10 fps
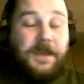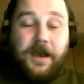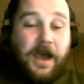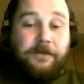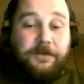
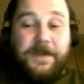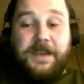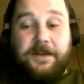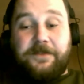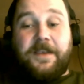I was being an
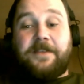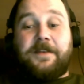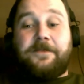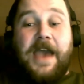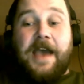
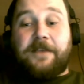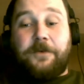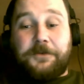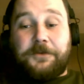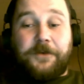insensitive
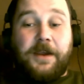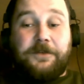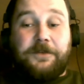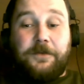asshole trying to